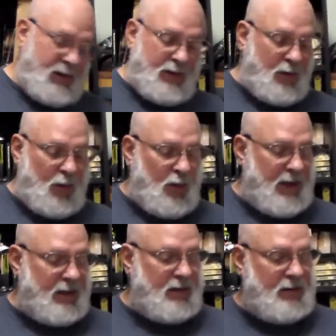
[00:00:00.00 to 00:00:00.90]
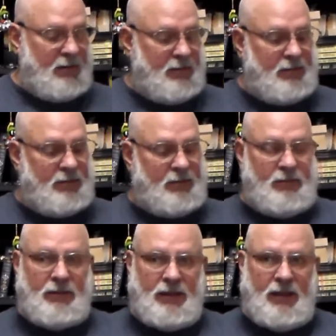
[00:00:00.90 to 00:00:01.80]
The width
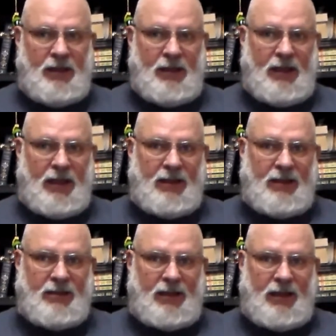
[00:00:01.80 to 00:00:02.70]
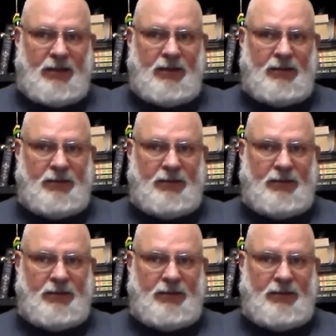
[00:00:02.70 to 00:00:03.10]
at this end